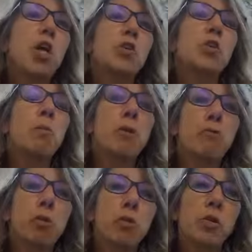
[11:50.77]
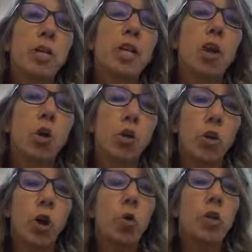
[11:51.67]
So by focusing on
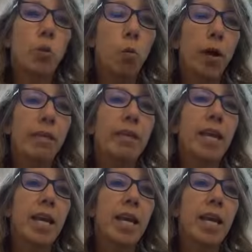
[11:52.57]
only one thing